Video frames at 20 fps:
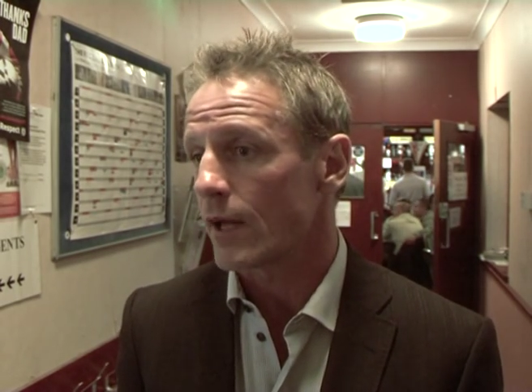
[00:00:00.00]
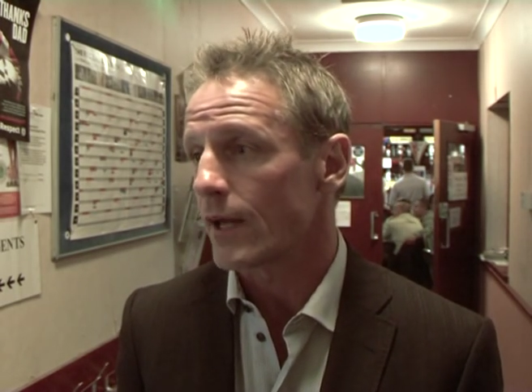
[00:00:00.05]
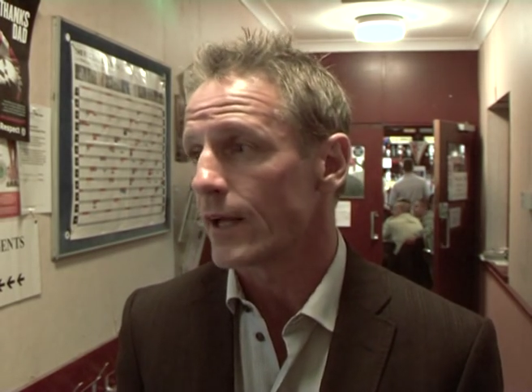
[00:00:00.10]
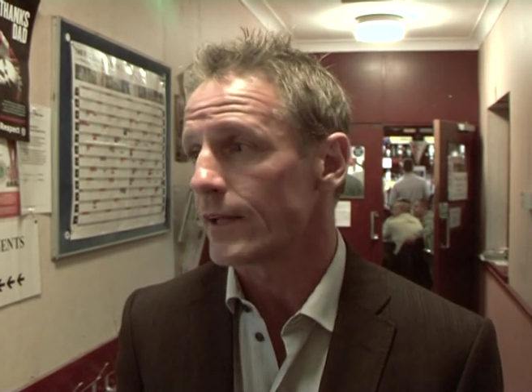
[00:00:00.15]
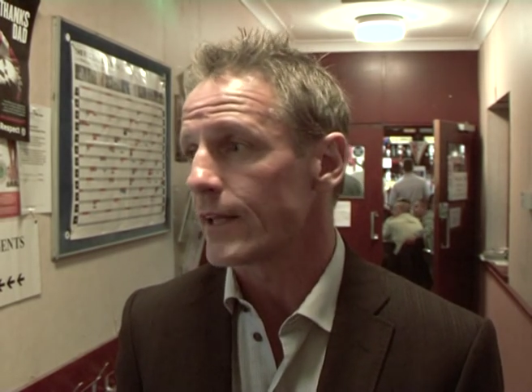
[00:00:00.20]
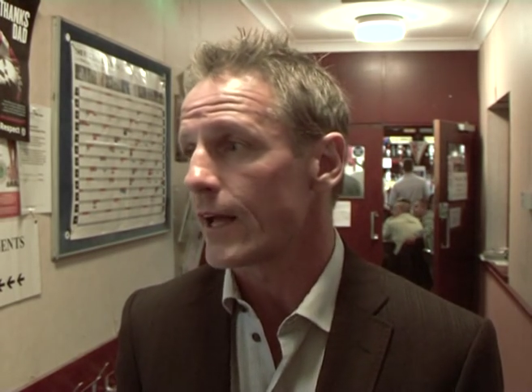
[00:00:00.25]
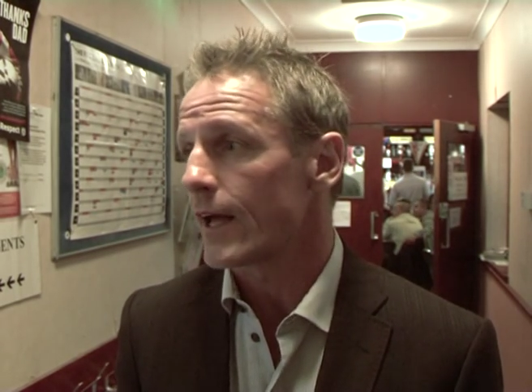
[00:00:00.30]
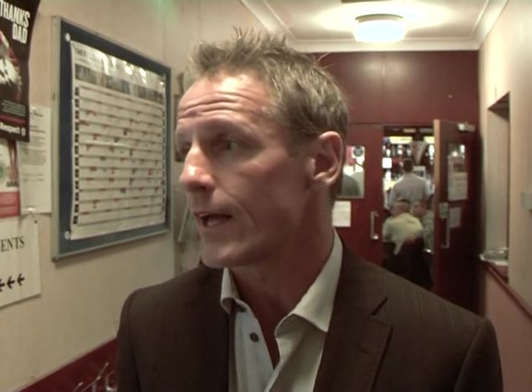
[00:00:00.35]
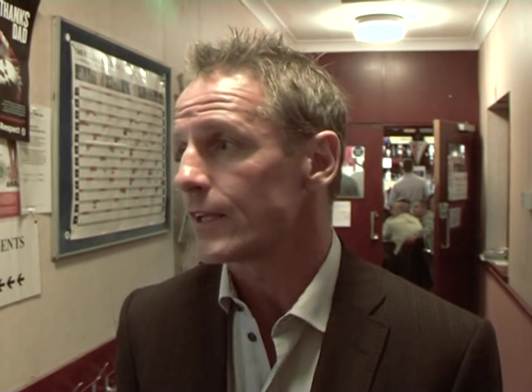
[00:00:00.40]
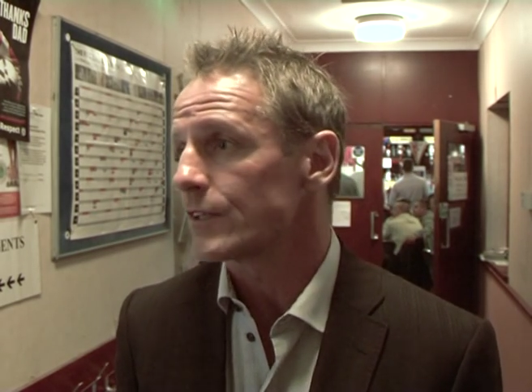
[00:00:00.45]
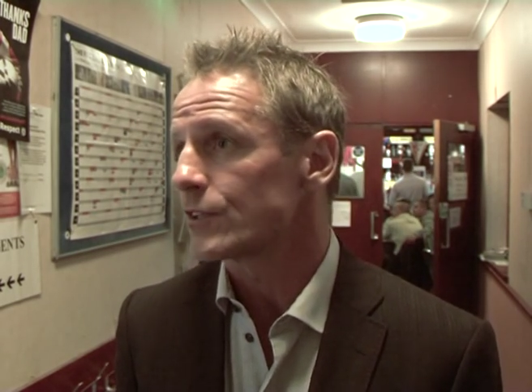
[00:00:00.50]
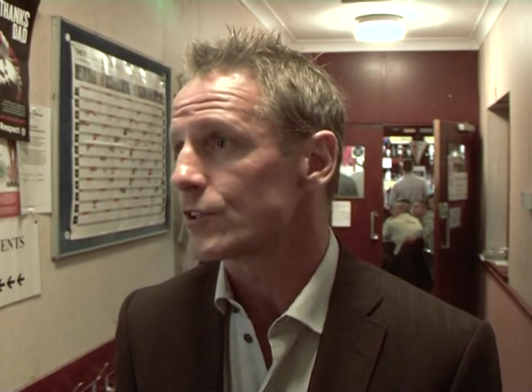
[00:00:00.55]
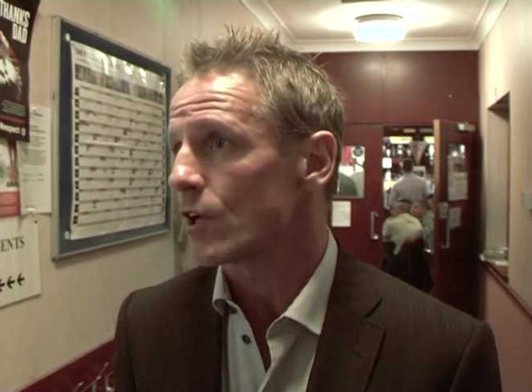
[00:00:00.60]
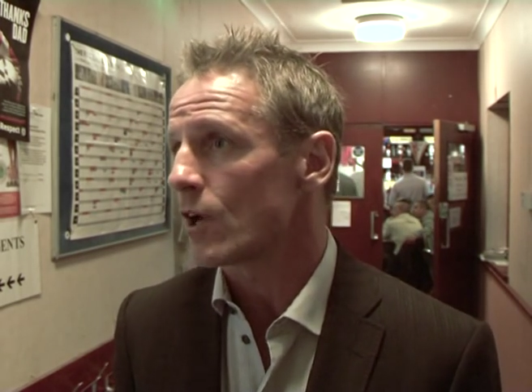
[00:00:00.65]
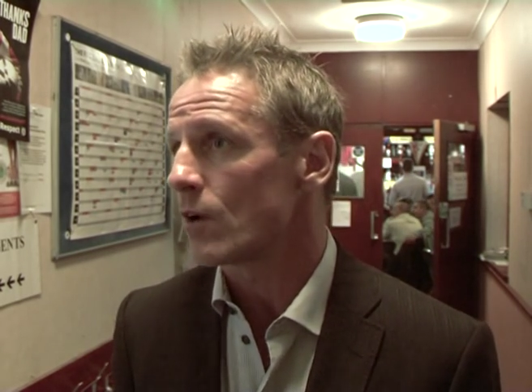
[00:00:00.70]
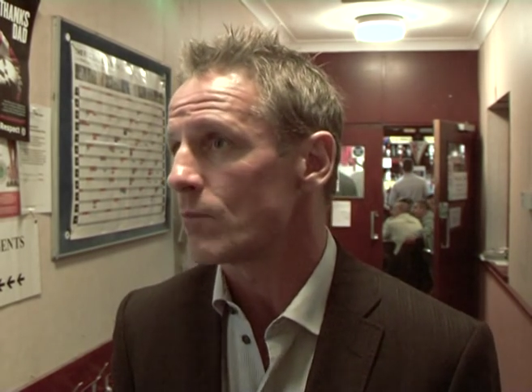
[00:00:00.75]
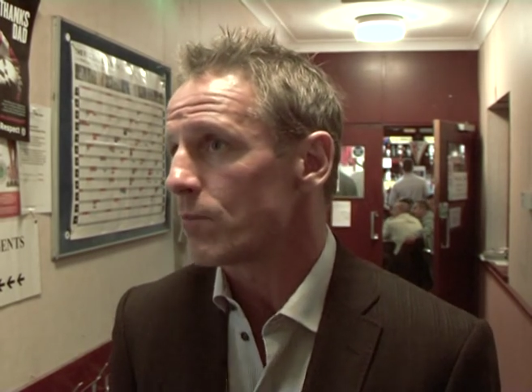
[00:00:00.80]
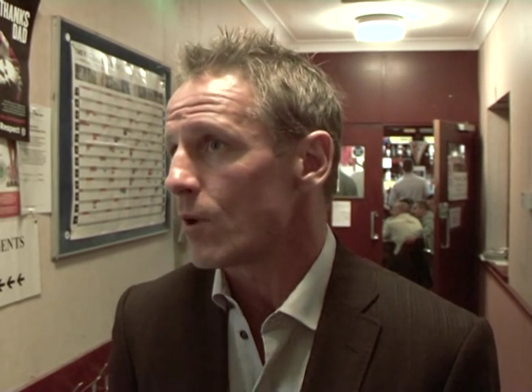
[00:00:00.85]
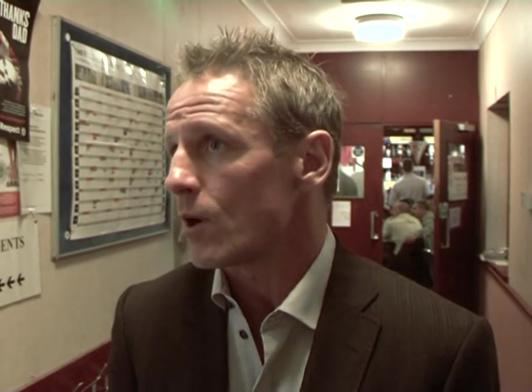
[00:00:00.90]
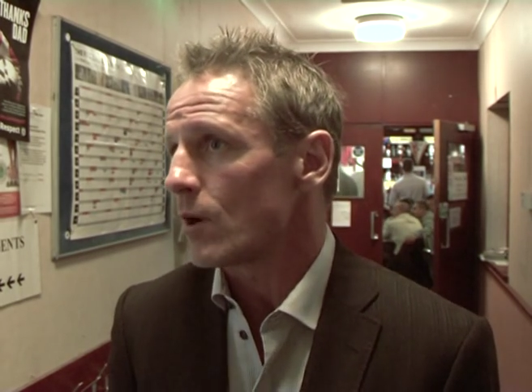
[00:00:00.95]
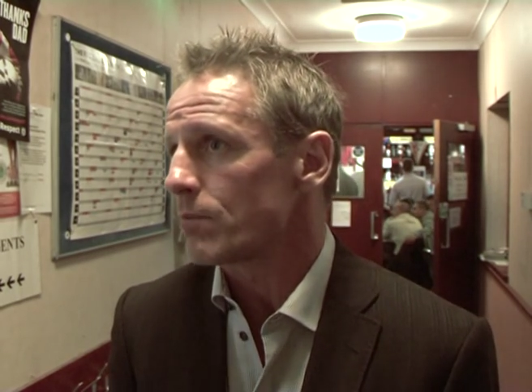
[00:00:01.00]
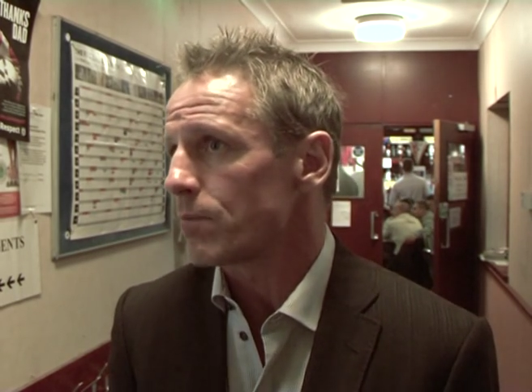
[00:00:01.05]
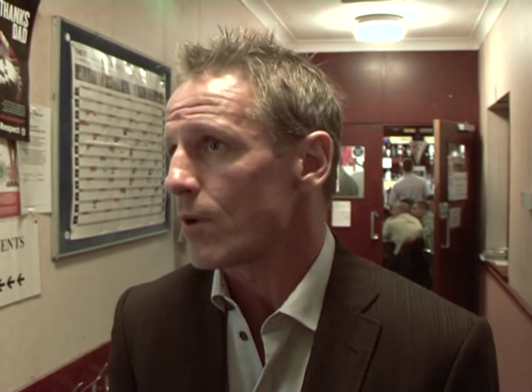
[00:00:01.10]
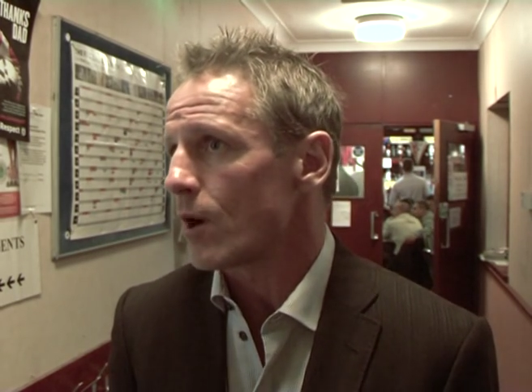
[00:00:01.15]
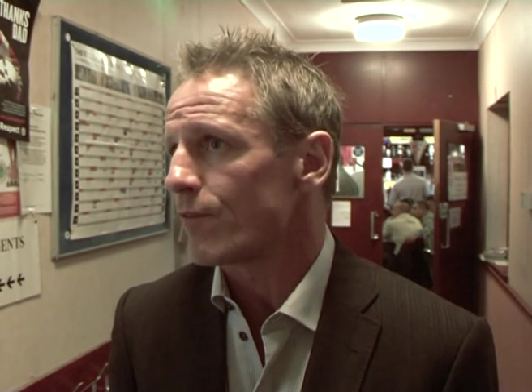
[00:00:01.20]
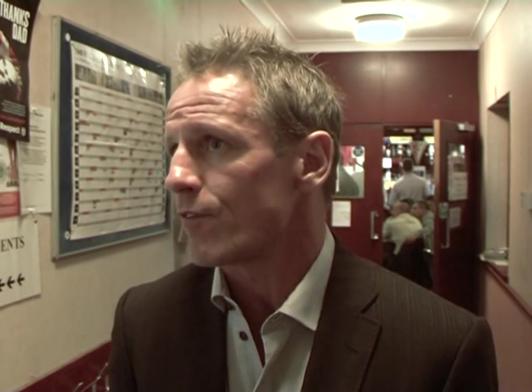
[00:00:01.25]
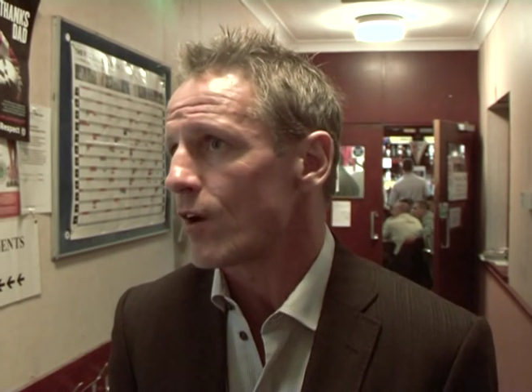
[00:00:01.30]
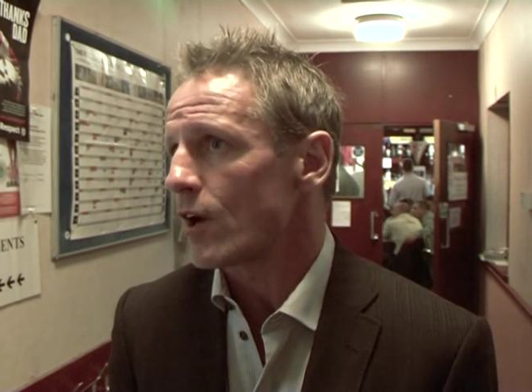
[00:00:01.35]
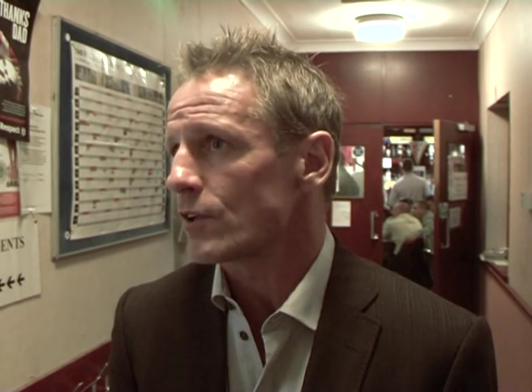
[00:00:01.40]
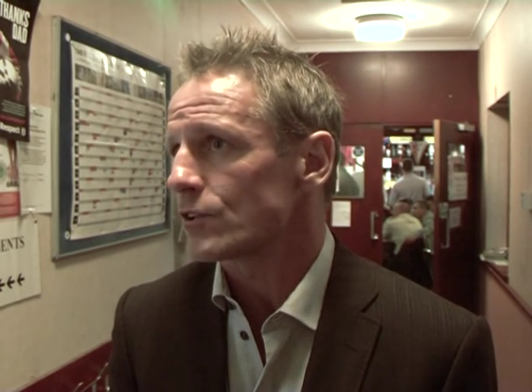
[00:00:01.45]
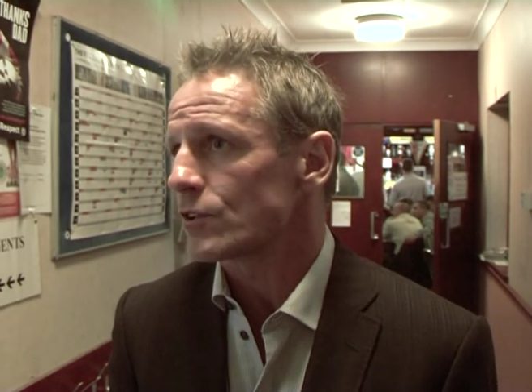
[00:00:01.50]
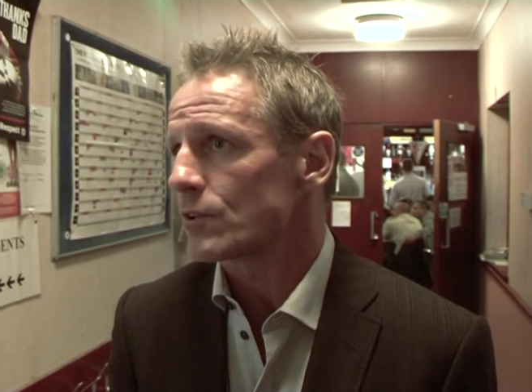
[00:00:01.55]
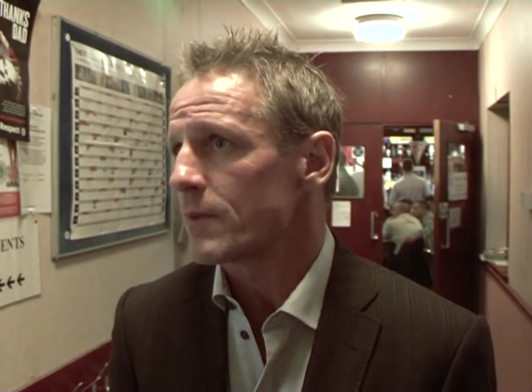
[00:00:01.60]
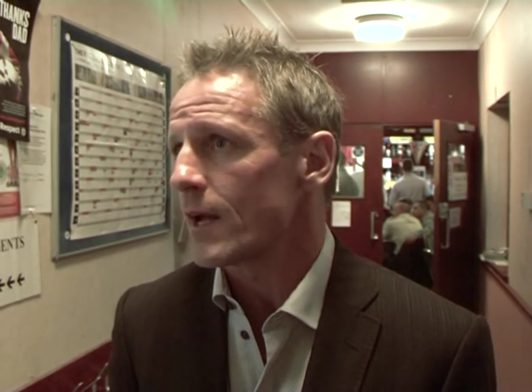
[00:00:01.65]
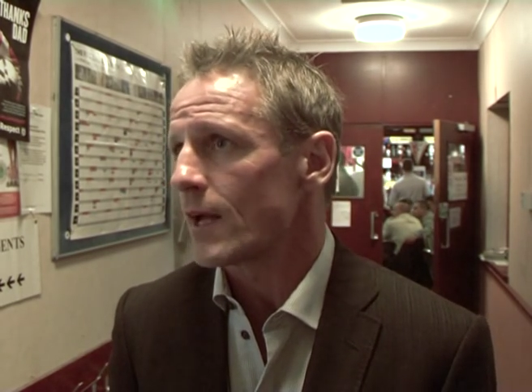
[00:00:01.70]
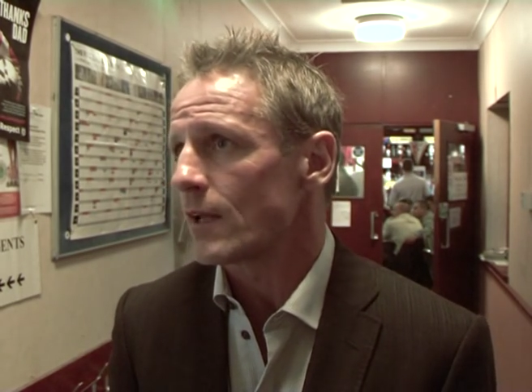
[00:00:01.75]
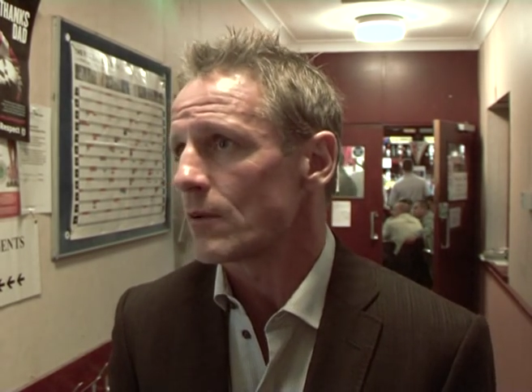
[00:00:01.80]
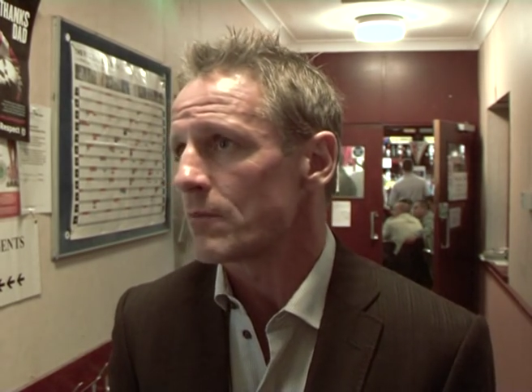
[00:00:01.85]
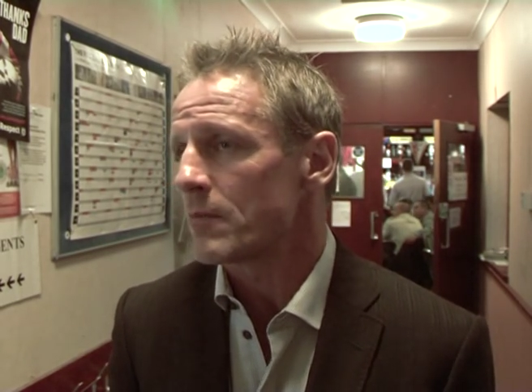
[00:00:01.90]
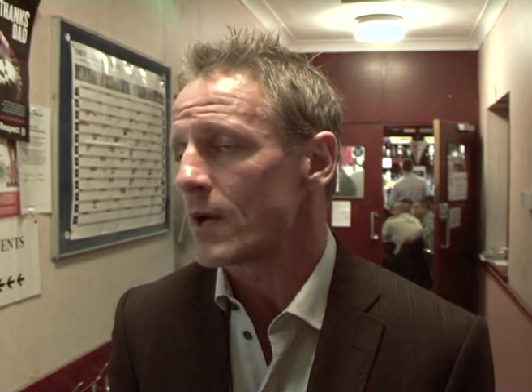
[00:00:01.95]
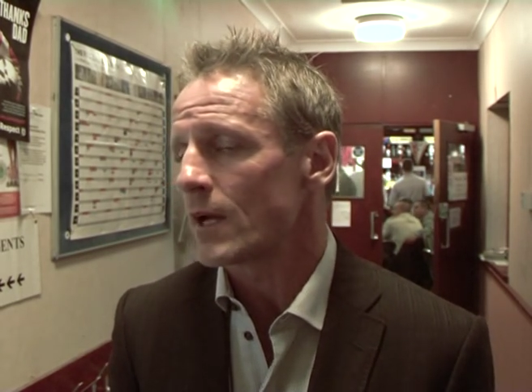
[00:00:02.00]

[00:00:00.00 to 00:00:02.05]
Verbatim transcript: they had their head turned by by a vast amount of